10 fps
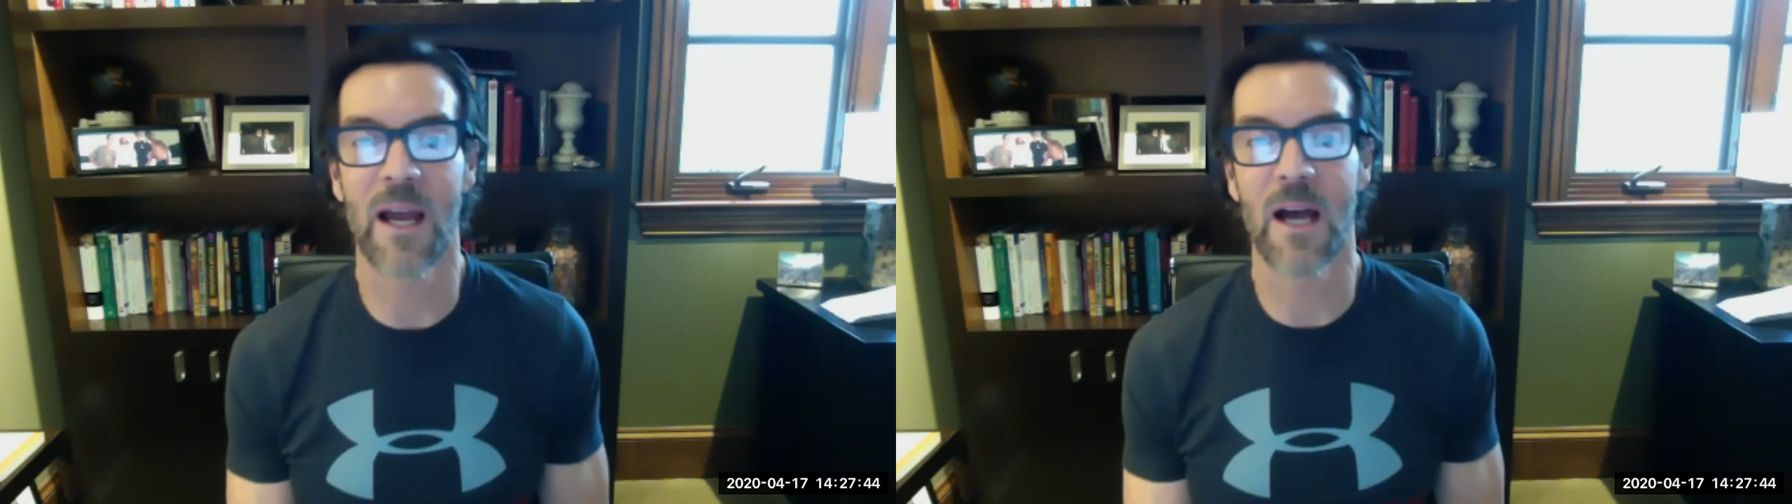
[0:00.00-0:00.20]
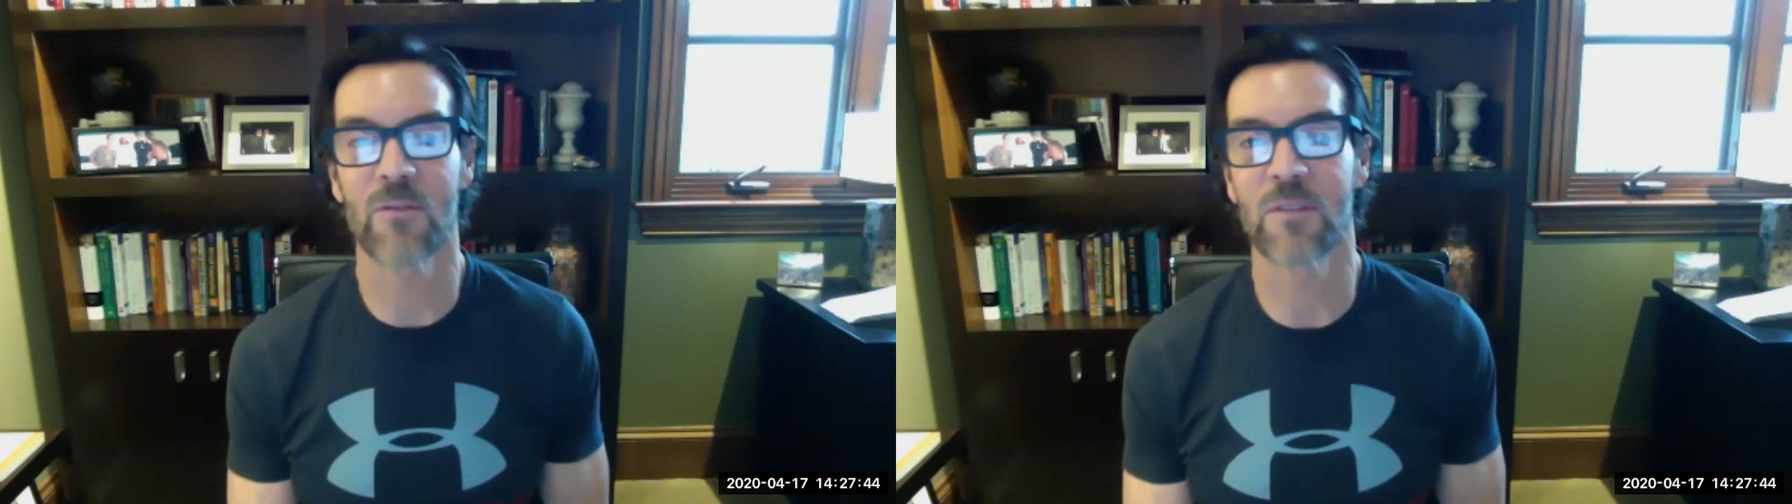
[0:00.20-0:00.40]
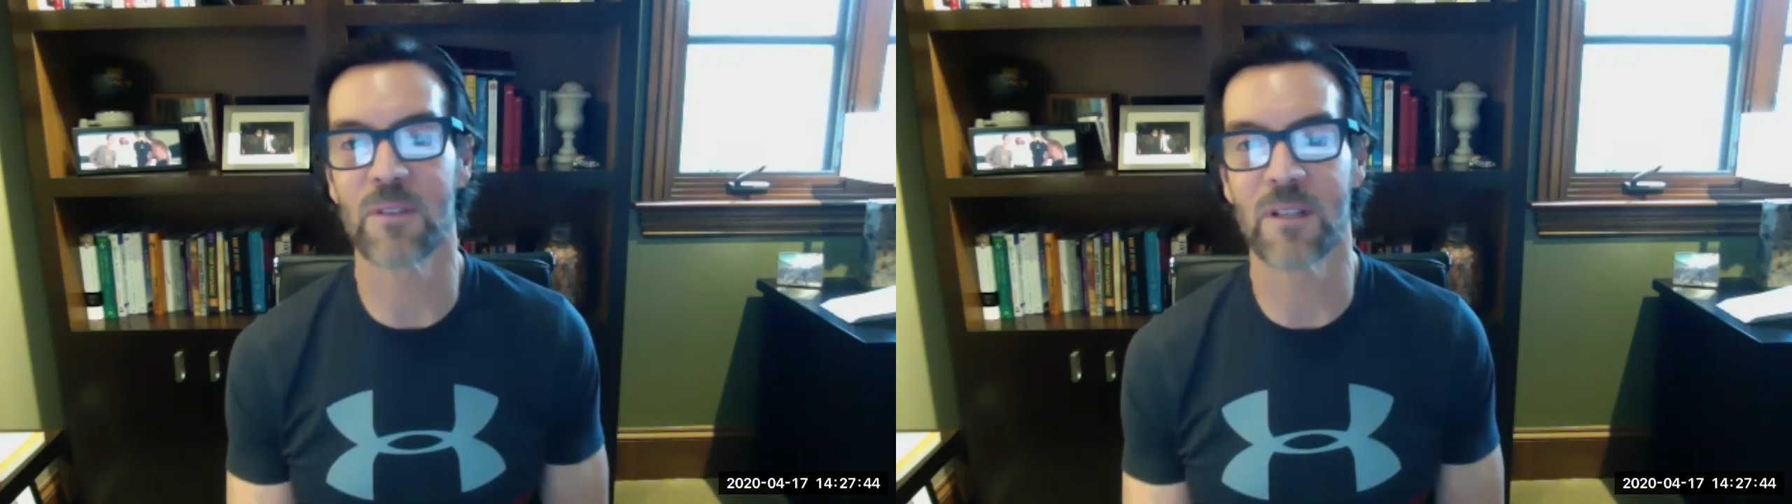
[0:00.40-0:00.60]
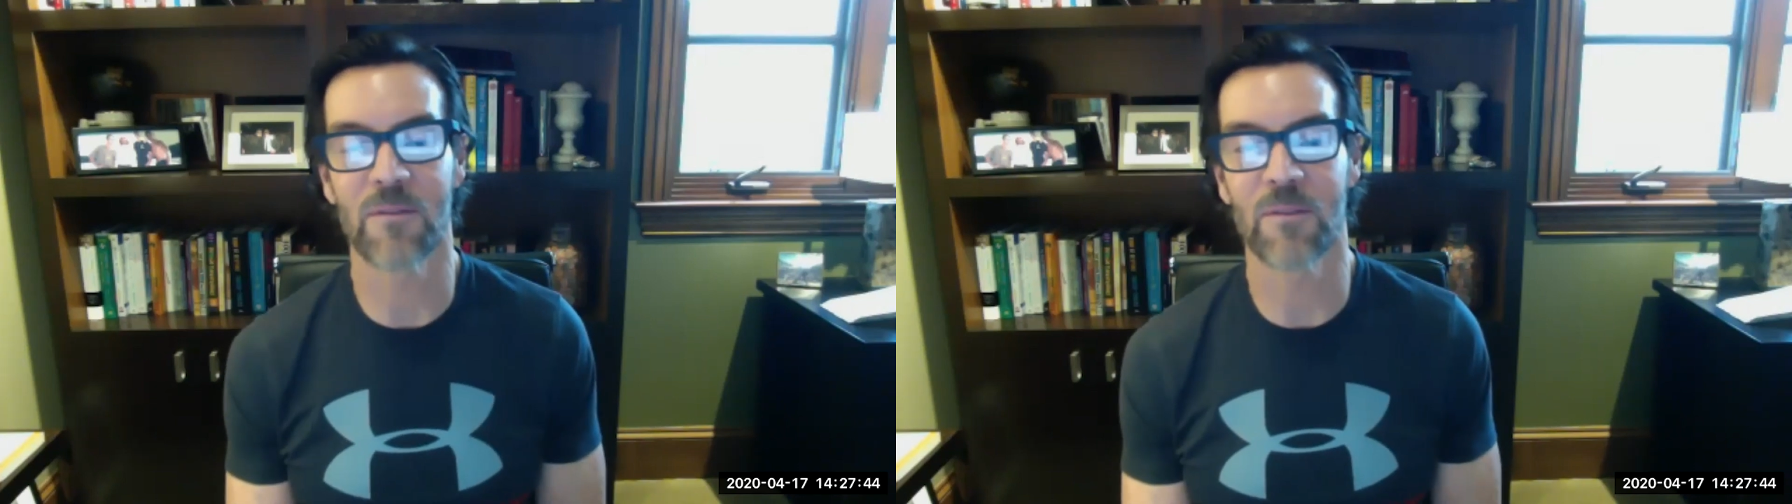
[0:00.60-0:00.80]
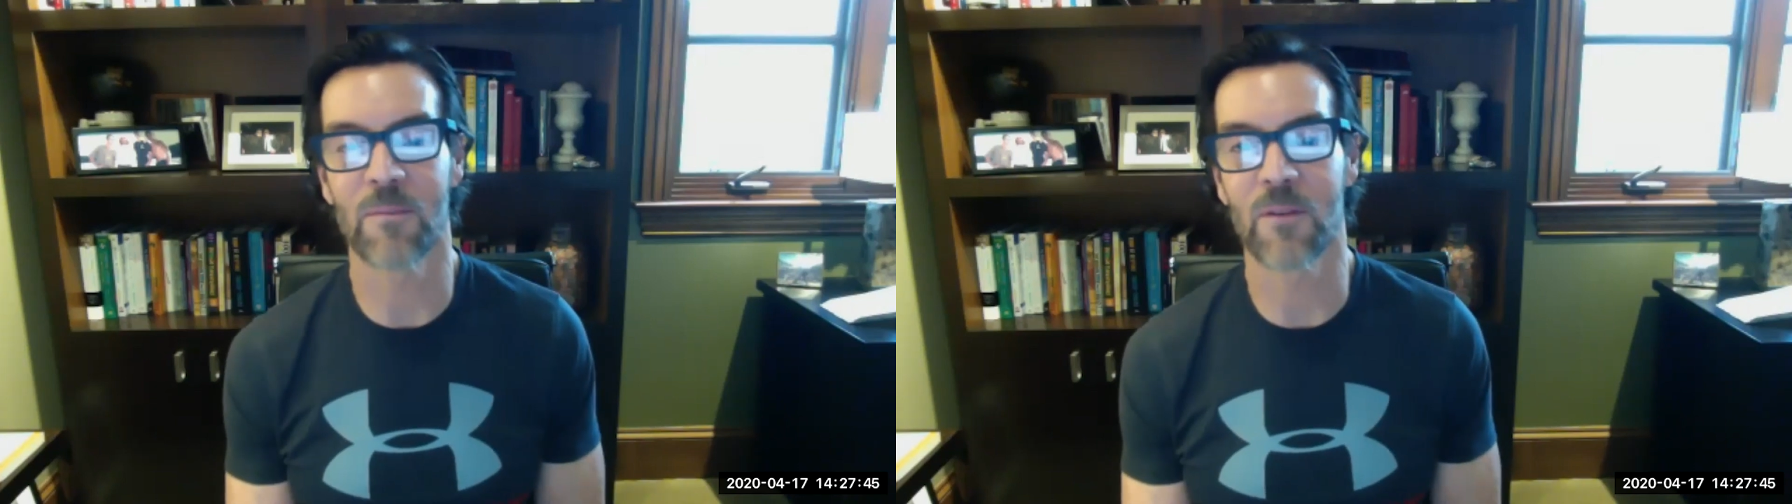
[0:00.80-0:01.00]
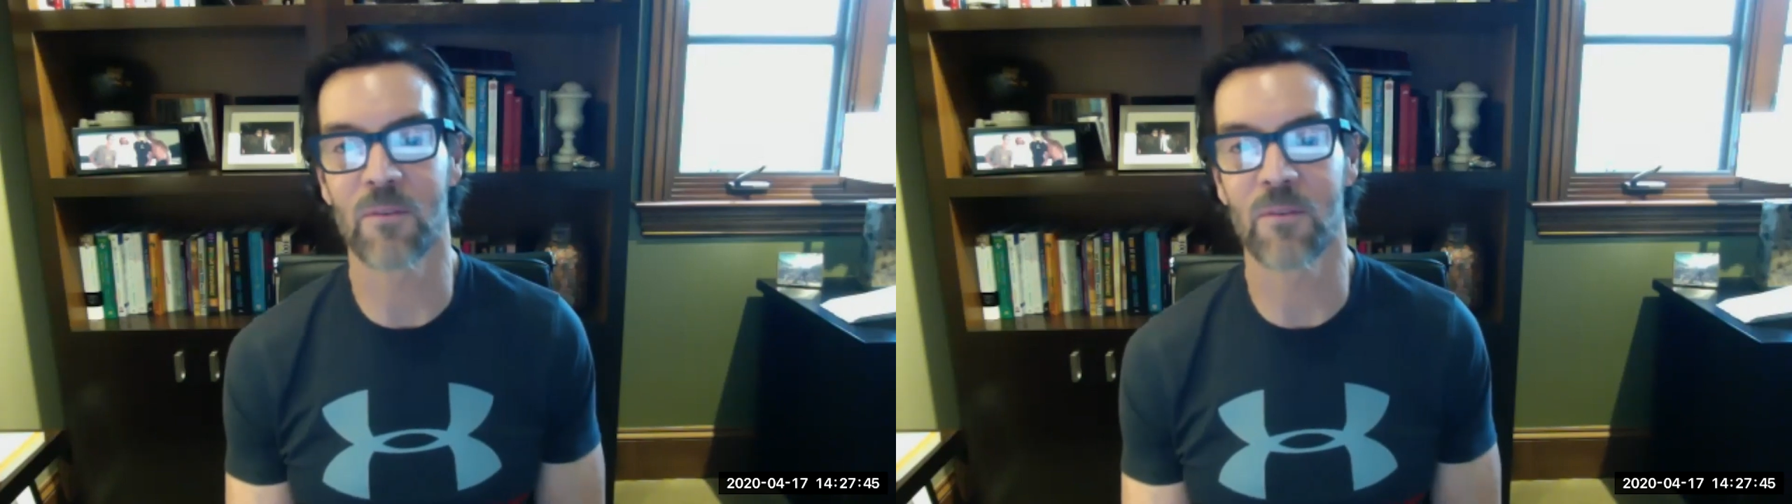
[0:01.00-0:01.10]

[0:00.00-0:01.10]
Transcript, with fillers: house every day for months and